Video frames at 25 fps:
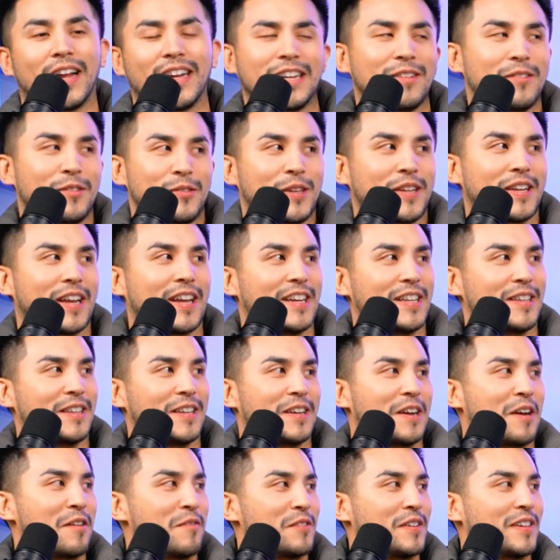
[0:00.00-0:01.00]
I didn't even think
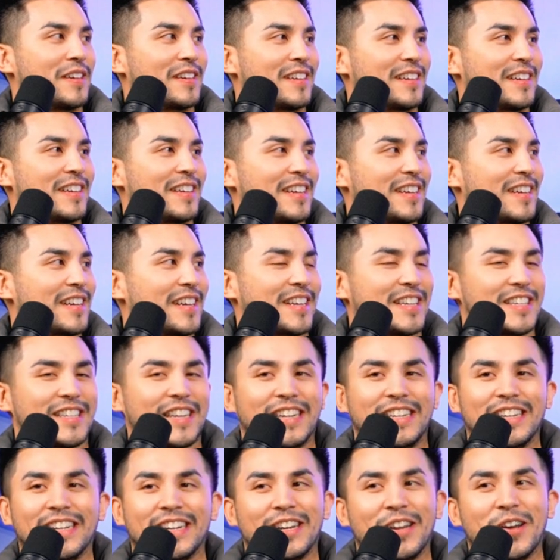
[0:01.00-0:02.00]
anything of it because
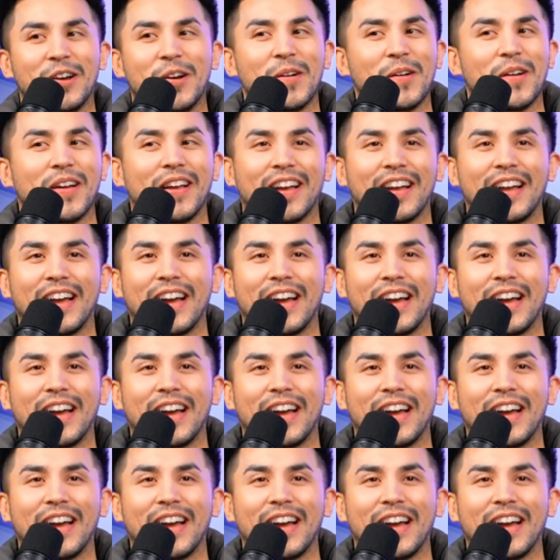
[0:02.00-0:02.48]
I didn't know.